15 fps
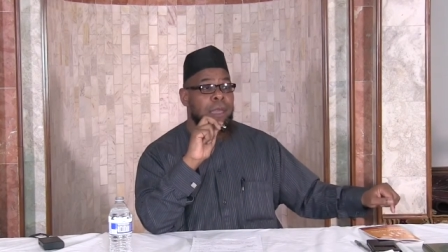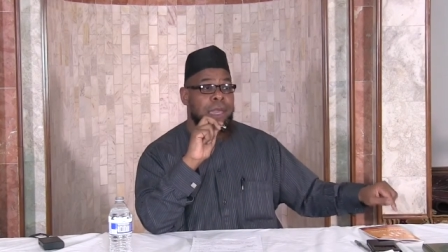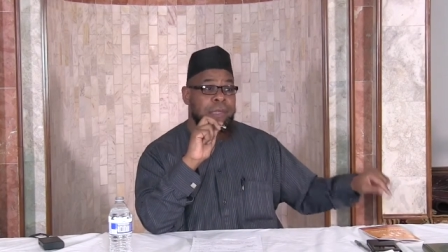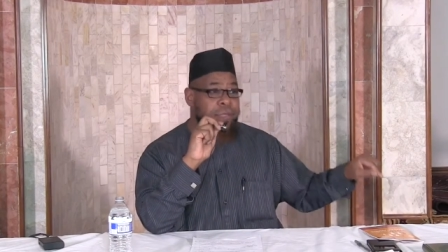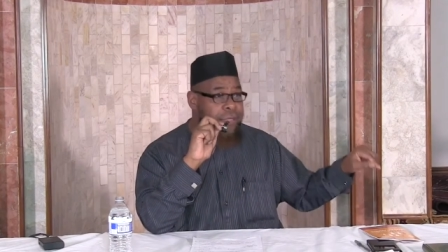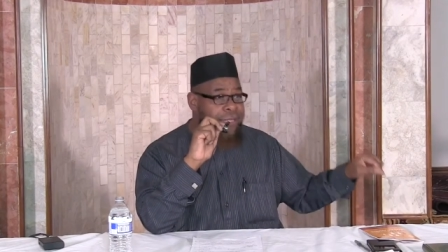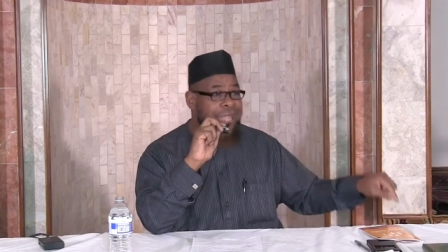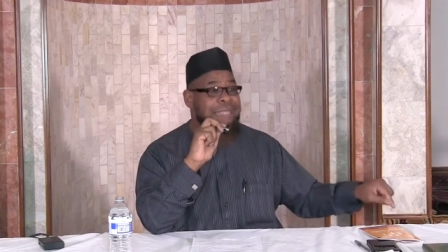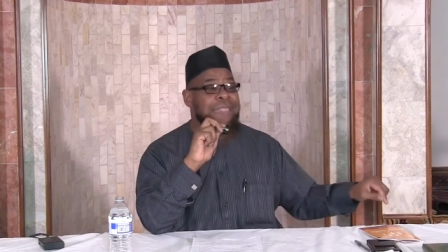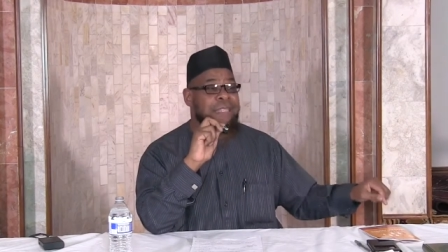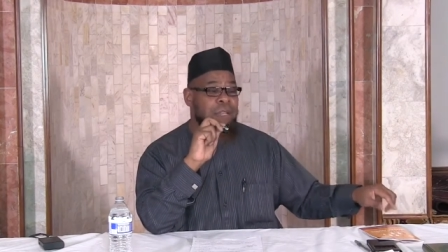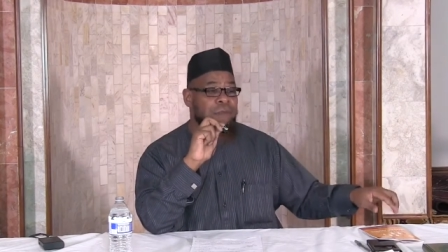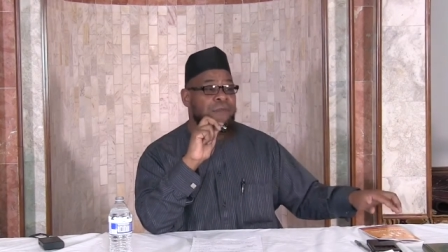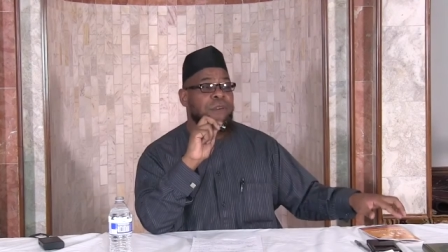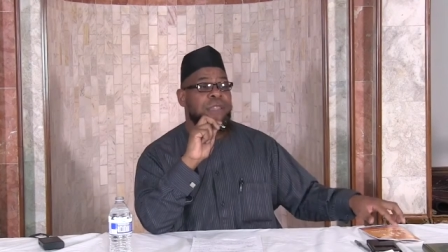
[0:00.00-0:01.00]
He's
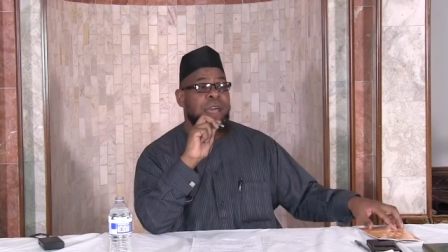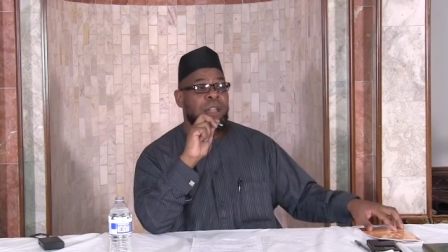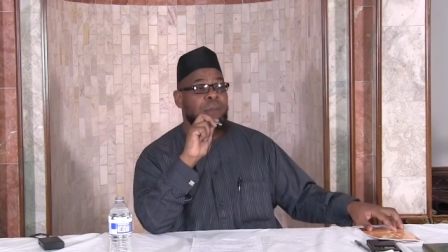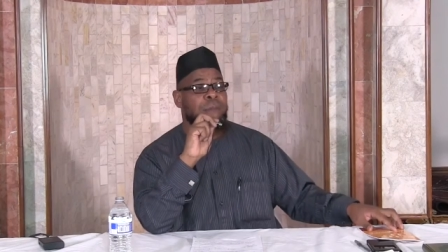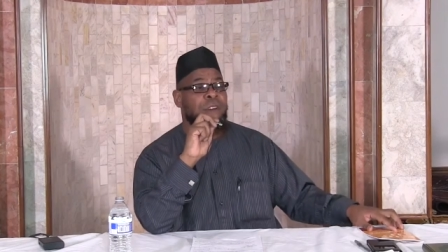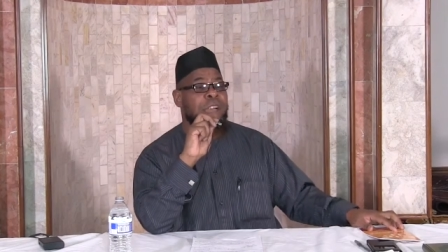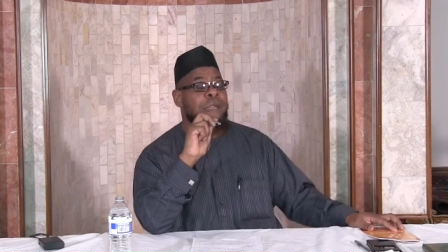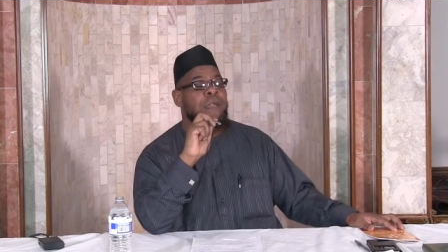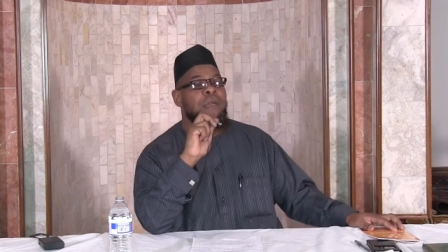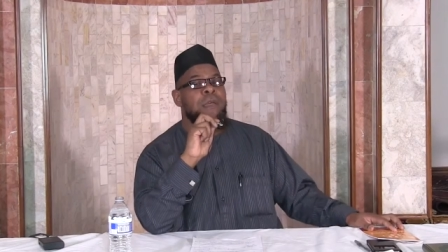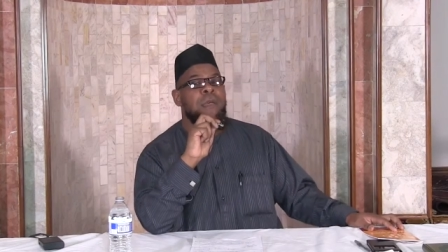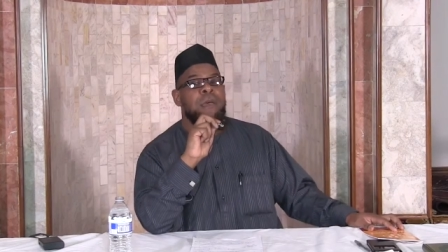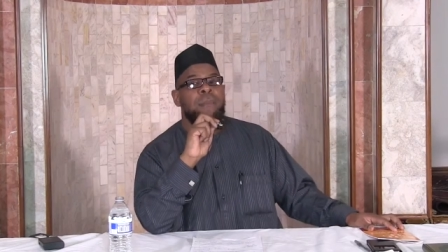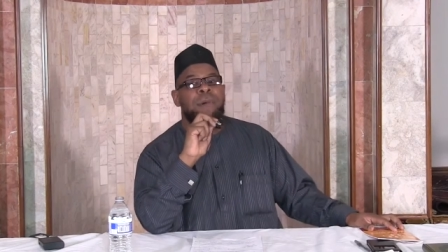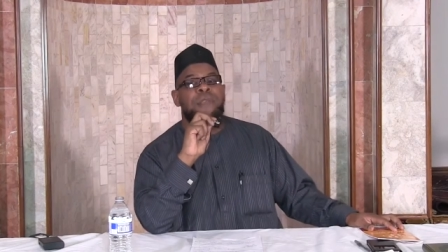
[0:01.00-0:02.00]
destined for the hellfire.
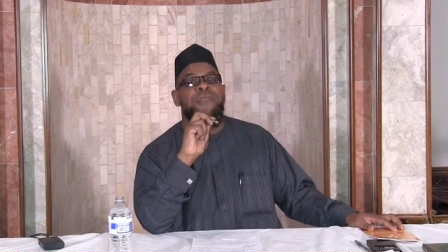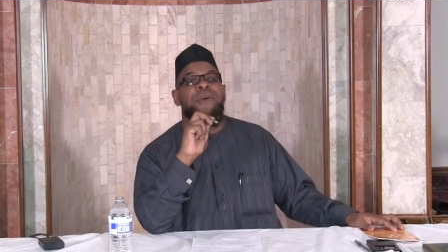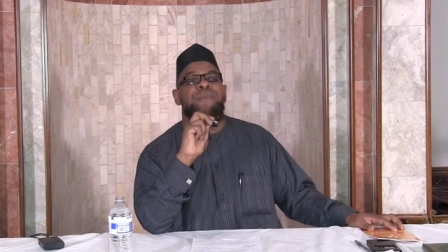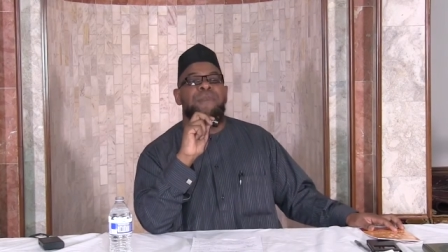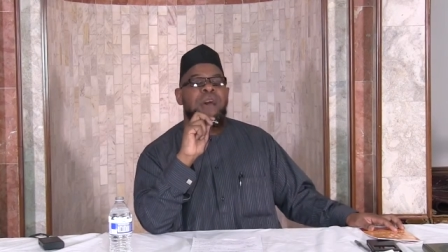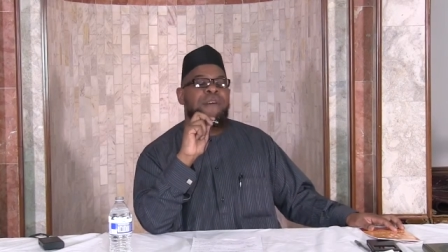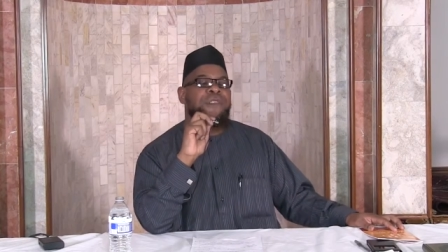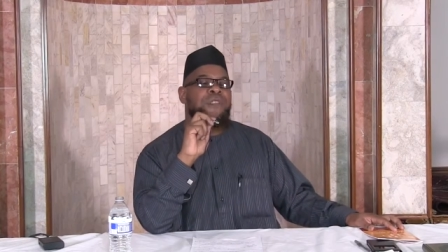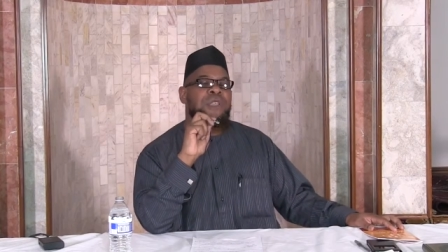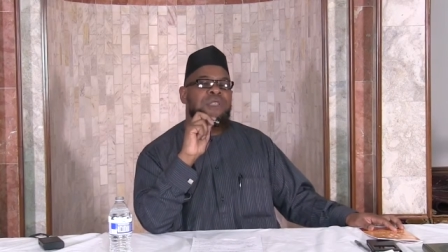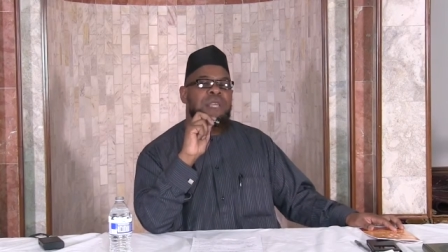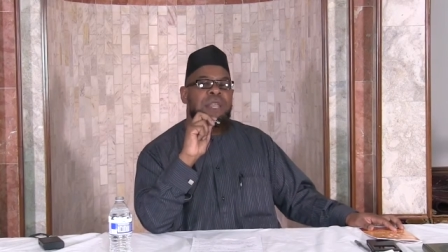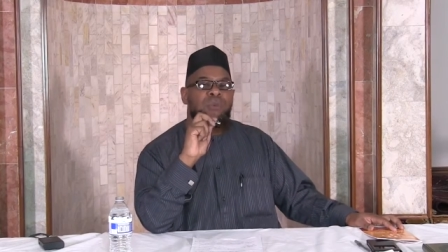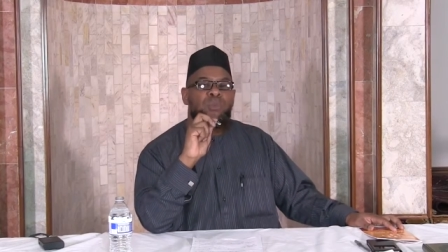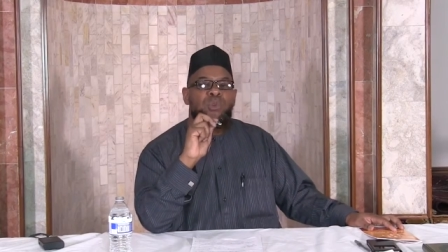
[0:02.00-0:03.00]
But the
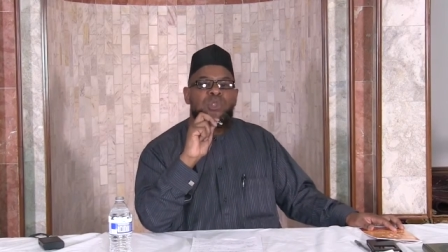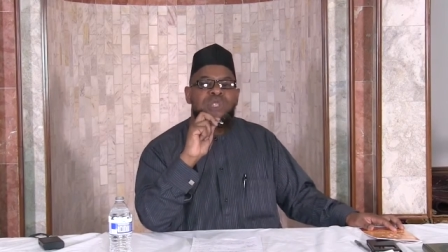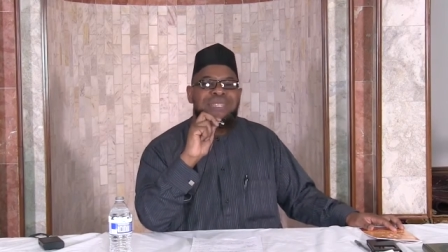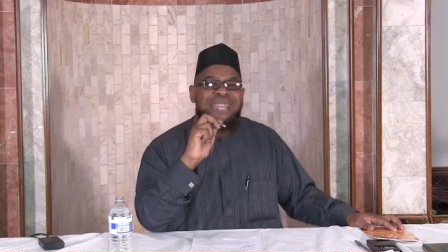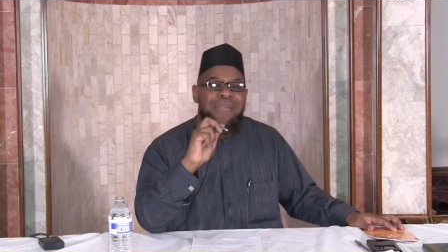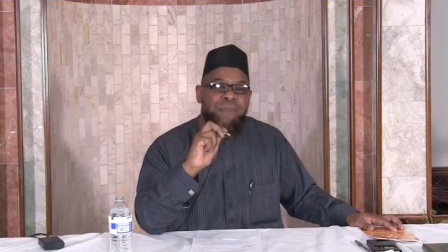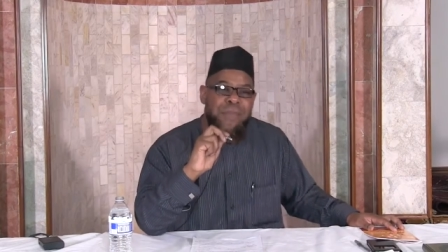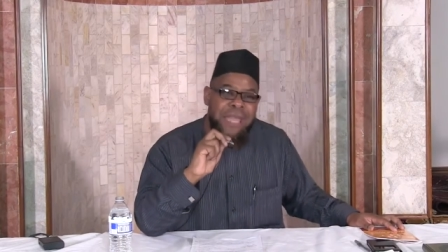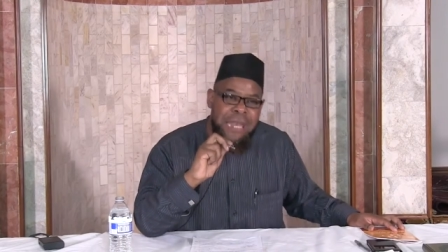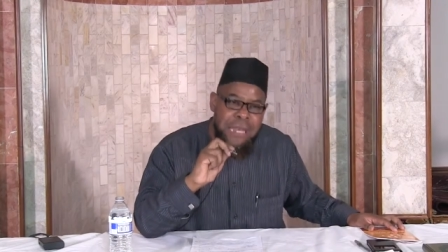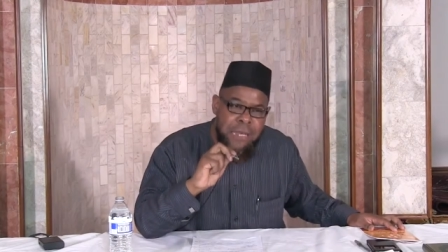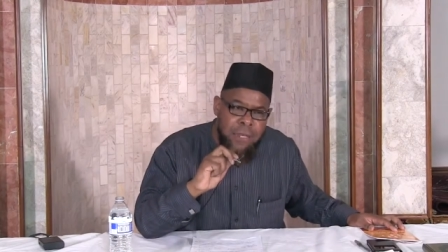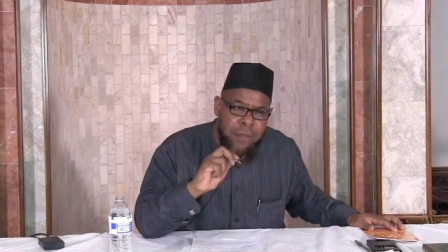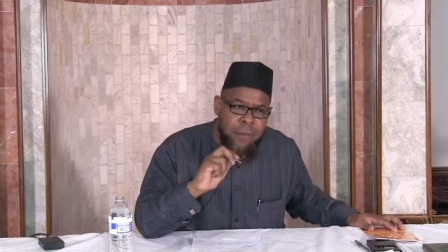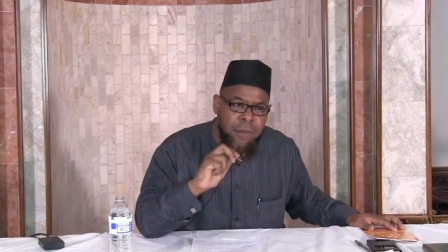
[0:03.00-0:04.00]
Prophet will step
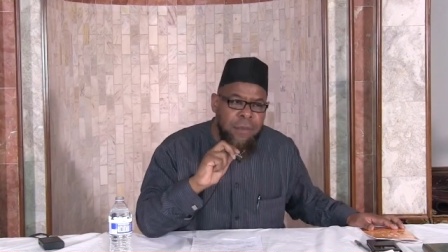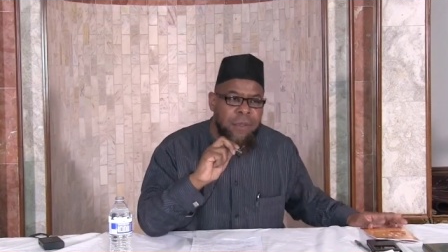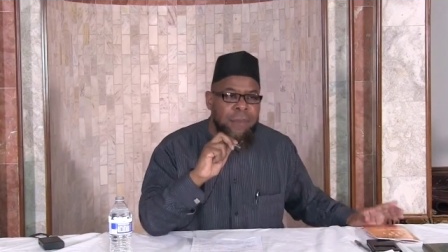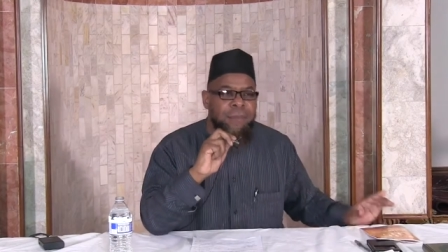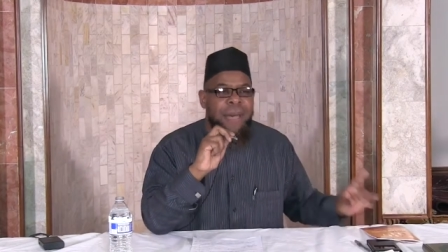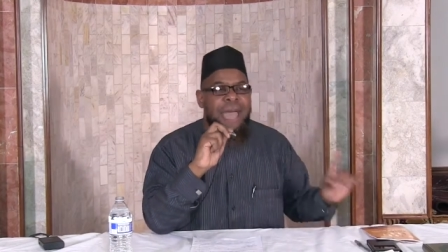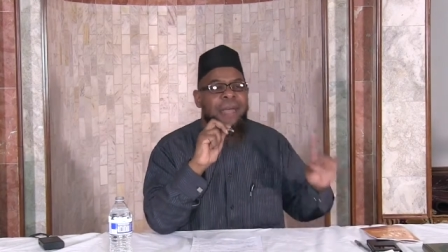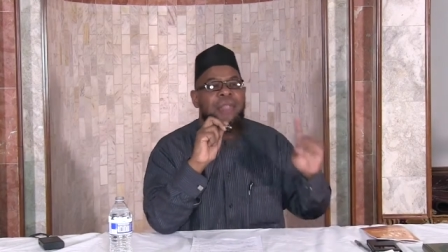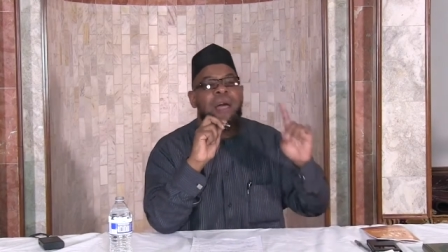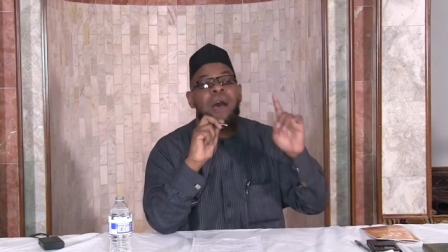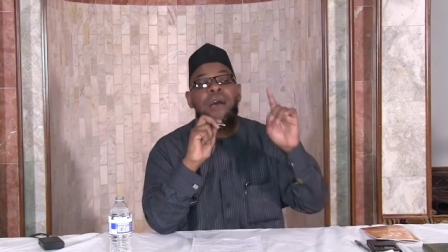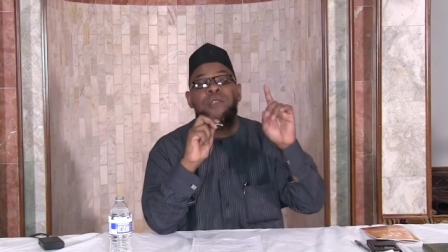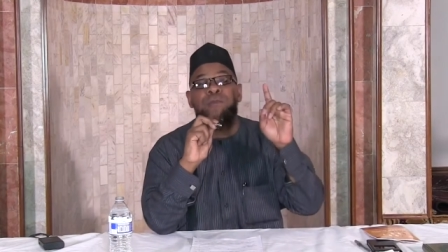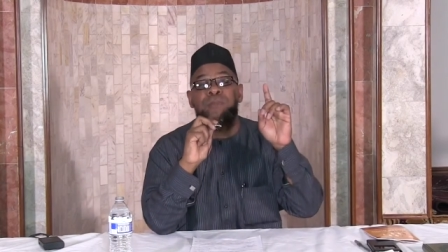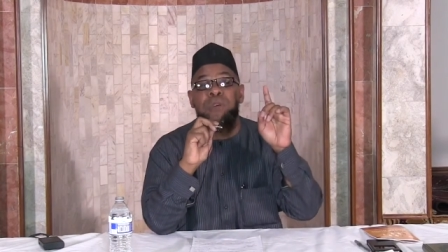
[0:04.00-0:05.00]
in by
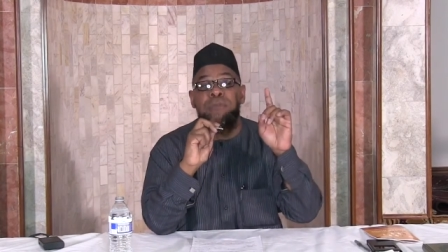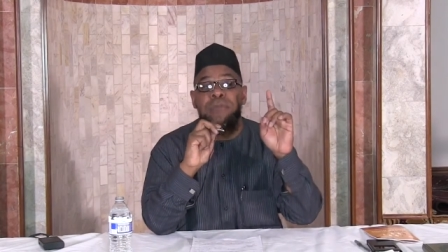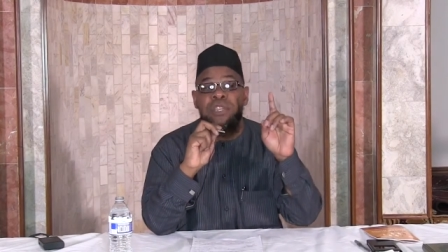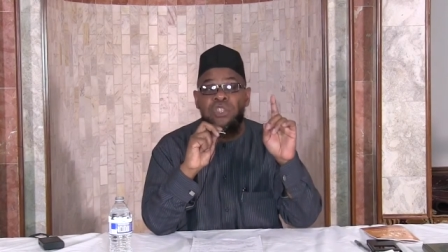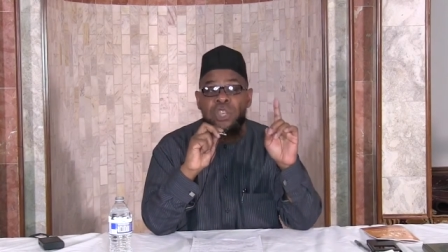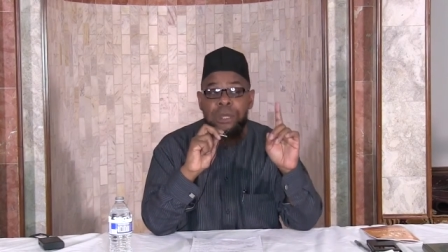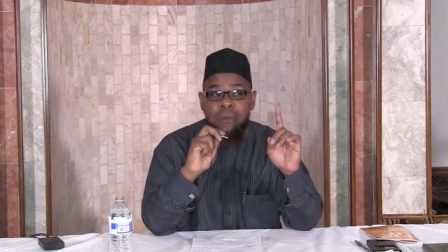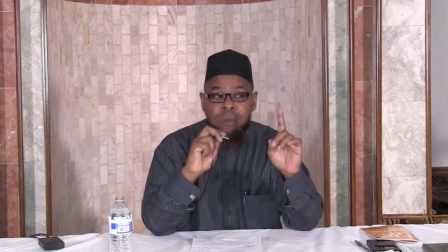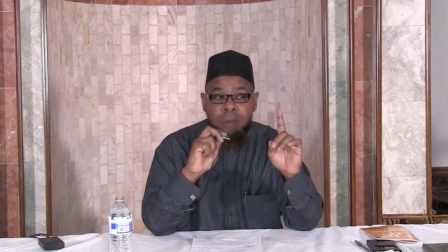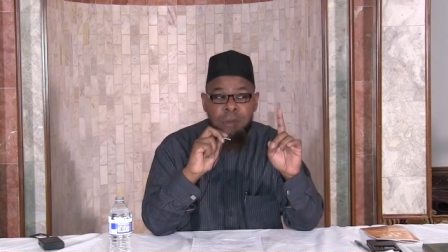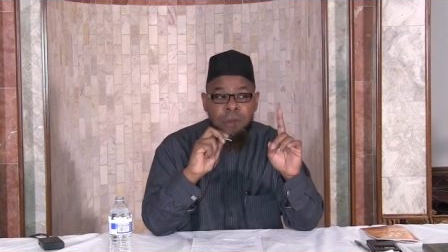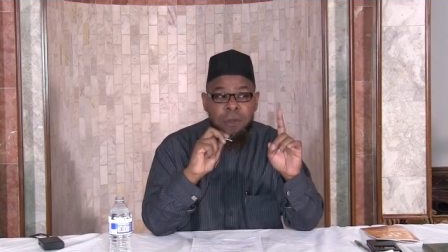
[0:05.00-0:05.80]
Allah's permission.